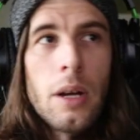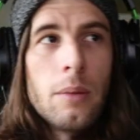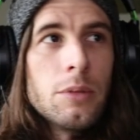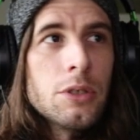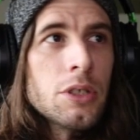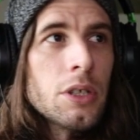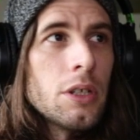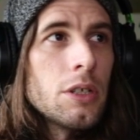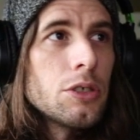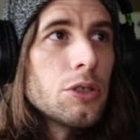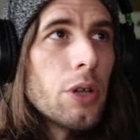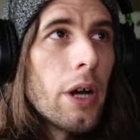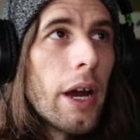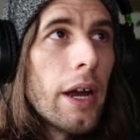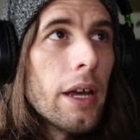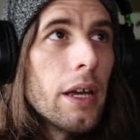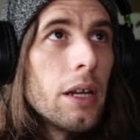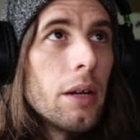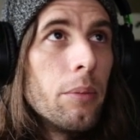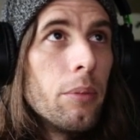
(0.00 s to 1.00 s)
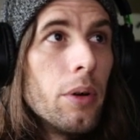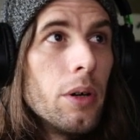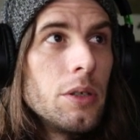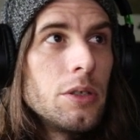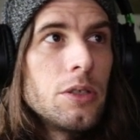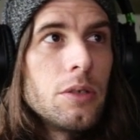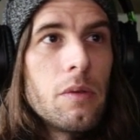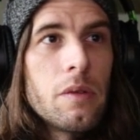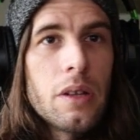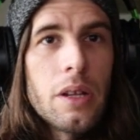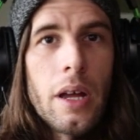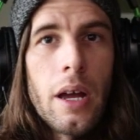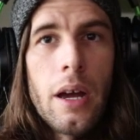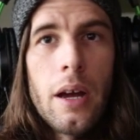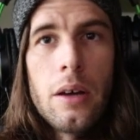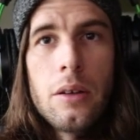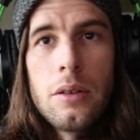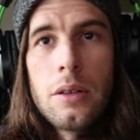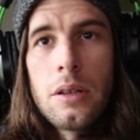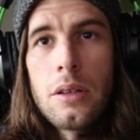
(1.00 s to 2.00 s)
I'm just going to drag in a bunch of
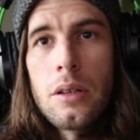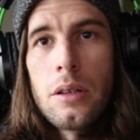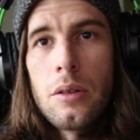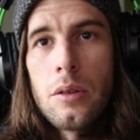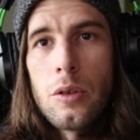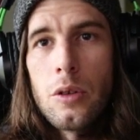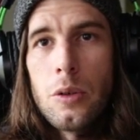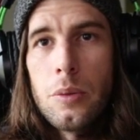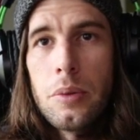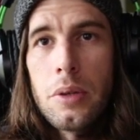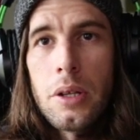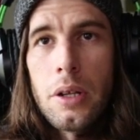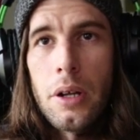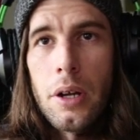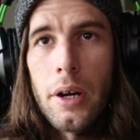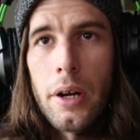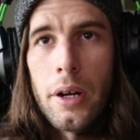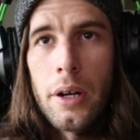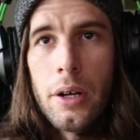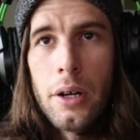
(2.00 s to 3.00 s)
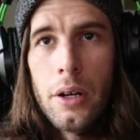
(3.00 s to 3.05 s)
sounds and loops here.